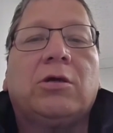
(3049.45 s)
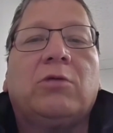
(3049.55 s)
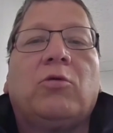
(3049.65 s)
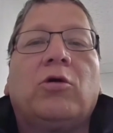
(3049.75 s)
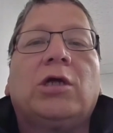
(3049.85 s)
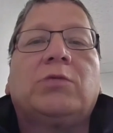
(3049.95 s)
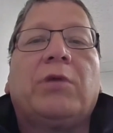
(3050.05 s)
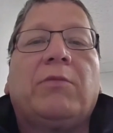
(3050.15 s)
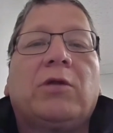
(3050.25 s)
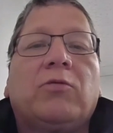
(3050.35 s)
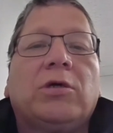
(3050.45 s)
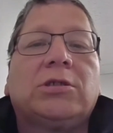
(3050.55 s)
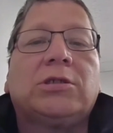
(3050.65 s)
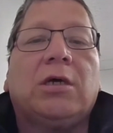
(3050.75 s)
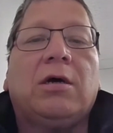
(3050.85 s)
their mortgage payment
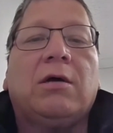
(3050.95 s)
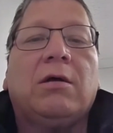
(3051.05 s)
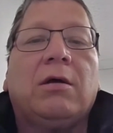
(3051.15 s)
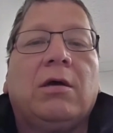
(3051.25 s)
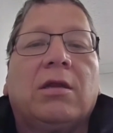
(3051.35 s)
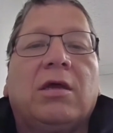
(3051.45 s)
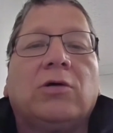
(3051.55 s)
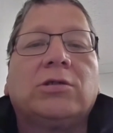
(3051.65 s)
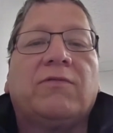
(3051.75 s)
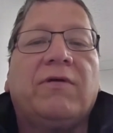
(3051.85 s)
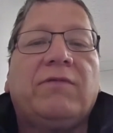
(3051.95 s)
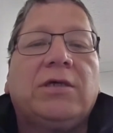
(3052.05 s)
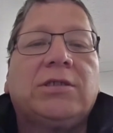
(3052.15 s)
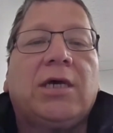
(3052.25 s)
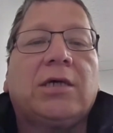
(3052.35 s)
was
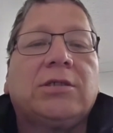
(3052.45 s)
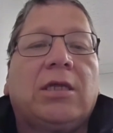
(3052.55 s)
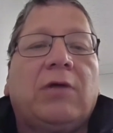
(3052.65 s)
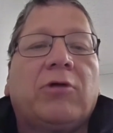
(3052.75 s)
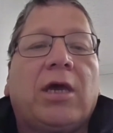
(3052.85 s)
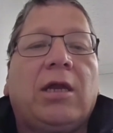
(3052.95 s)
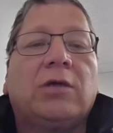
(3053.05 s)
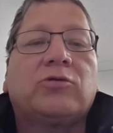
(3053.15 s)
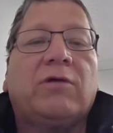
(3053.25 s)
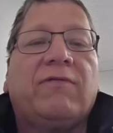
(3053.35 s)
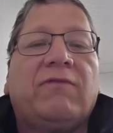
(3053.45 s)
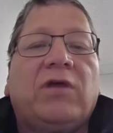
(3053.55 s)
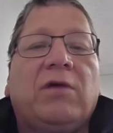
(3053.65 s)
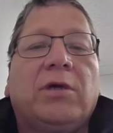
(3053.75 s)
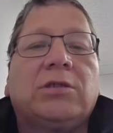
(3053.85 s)
$1,056, and they were getting
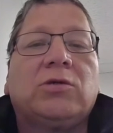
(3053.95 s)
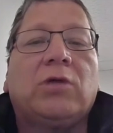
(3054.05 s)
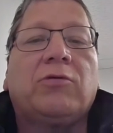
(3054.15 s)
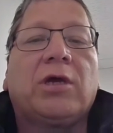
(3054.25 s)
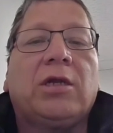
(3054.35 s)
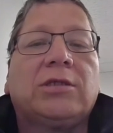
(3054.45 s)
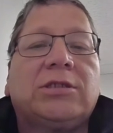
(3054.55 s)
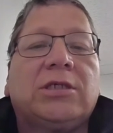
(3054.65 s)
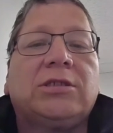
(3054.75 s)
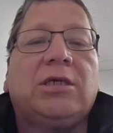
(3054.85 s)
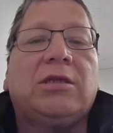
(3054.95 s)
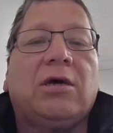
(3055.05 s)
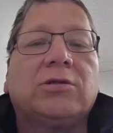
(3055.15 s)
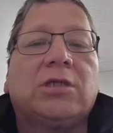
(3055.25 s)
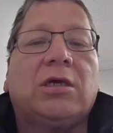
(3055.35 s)
$350 a month. So they were getting
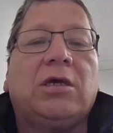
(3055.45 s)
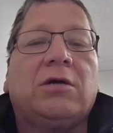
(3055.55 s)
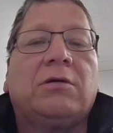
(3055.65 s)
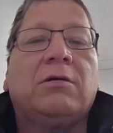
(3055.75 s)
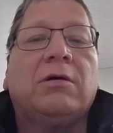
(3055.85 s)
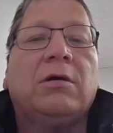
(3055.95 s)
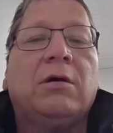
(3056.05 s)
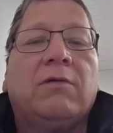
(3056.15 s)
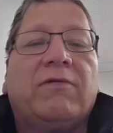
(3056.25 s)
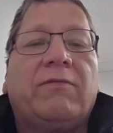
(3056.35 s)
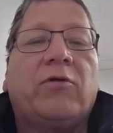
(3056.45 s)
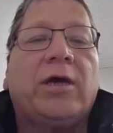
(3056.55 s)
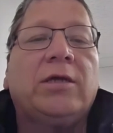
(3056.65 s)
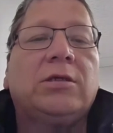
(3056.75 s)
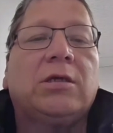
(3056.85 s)
$16,000 a year from
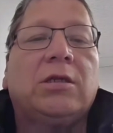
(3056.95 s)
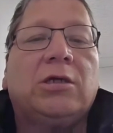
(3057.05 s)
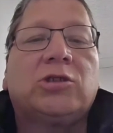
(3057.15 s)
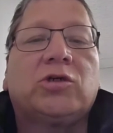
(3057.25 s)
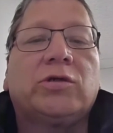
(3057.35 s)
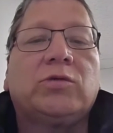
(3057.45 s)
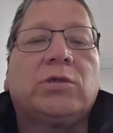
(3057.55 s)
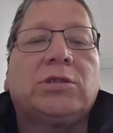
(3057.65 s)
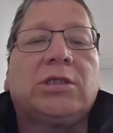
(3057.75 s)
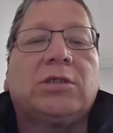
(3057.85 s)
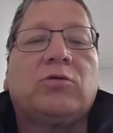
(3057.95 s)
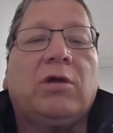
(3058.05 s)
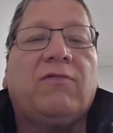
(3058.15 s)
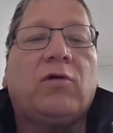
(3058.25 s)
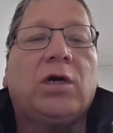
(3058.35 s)
rent. The insurance was
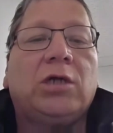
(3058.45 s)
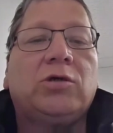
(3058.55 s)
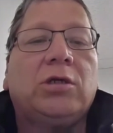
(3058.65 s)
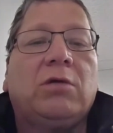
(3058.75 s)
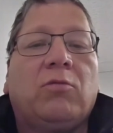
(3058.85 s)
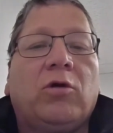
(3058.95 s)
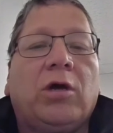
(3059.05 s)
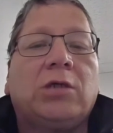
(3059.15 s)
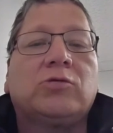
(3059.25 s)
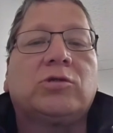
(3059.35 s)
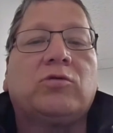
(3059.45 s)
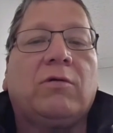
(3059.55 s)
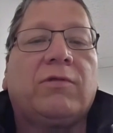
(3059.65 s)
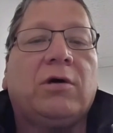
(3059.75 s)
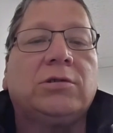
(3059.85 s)
$2,400. The mortgage was
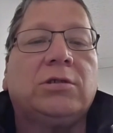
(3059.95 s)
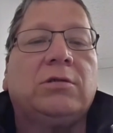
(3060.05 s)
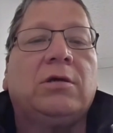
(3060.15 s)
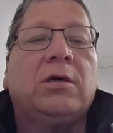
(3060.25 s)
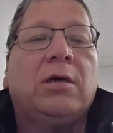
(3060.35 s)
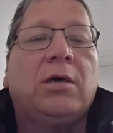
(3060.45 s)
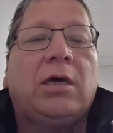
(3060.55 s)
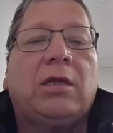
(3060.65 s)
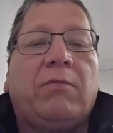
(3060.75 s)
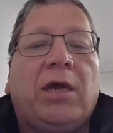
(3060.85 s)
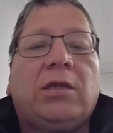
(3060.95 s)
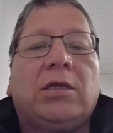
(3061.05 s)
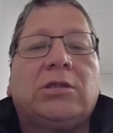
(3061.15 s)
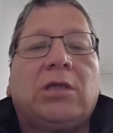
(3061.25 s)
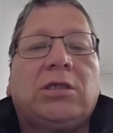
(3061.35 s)
$12,000, and the
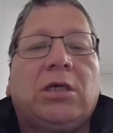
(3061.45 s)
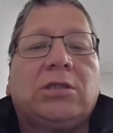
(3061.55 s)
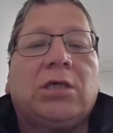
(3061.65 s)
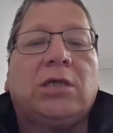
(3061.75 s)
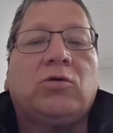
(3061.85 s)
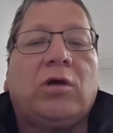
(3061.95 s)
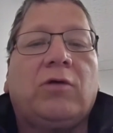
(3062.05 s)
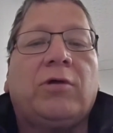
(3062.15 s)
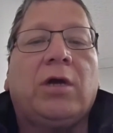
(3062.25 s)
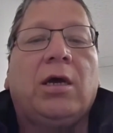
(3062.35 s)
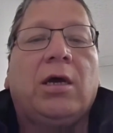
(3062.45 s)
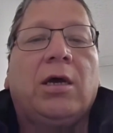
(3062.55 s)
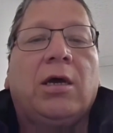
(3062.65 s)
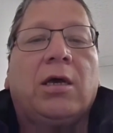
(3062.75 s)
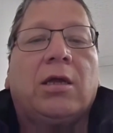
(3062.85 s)
maintenance they set aside. So
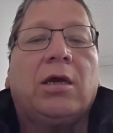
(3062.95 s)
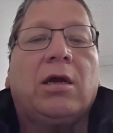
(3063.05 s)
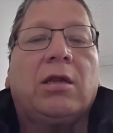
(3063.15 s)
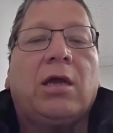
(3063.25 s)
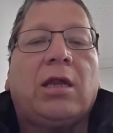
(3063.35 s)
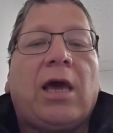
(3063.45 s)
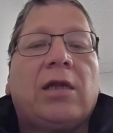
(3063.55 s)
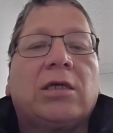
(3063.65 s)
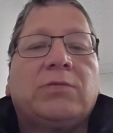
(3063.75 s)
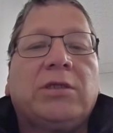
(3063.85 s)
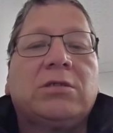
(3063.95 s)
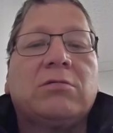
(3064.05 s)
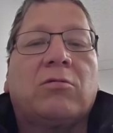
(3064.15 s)
they had expenses